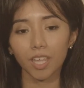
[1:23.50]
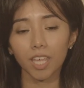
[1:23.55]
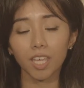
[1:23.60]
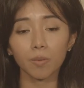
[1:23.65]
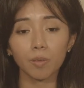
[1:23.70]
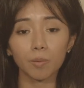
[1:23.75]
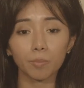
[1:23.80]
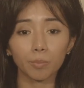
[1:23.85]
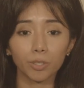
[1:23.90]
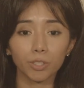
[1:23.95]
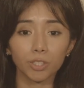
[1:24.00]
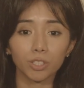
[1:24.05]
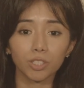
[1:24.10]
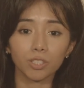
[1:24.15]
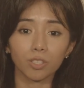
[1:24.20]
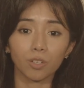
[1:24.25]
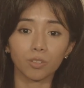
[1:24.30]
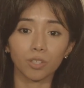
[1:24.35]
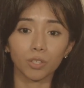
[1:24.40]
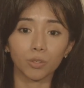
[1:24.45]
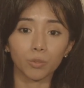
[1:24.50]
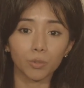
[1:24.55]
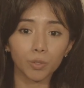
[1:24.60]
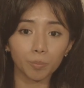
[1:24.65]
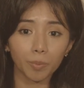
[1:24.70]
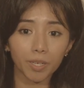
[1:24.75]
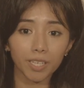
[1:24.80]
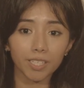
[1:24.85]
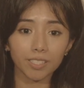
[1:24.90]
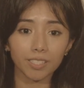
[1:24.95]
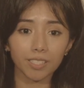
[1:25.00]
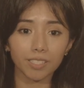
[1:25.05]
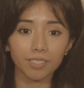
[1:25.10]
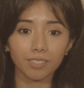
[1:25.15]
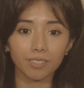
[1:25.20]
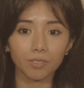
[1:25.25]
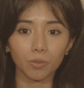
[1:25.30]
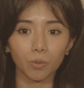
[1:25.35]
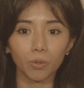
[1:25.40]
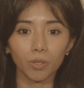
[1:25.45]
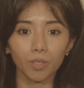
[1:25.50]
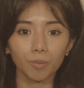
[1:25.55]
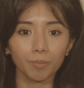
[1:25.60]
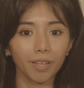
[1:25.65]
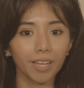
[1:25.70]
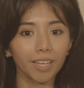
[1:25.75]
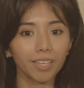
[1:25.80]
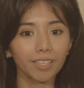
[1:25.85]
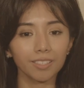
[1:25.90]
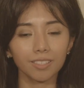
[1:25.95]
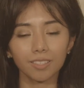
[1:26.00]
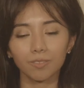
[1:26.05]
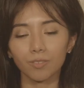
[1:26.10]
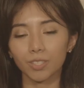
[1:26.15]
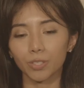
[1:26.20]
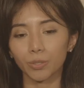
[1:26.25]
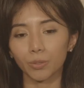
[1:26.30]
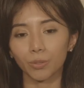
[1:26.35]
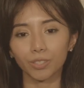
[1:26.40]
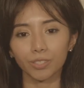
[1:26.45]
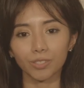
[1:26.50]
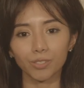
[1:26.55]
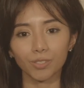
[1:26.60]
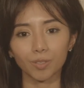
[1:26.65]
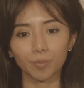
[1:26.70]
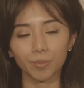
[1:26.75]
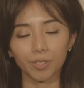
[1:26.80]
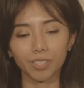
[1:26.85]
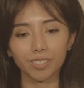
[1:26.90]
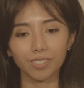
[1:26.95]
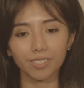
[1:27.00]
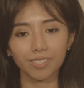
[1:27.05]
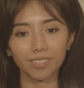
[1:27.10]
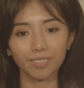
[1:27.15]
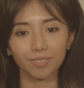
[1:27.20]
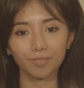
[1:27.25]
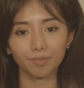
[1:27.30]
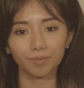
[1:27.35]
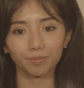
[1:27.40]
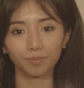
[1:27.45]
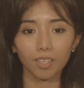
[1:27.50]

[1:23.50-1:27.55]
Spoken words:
It can be purchased on a group basis or by individual consumers.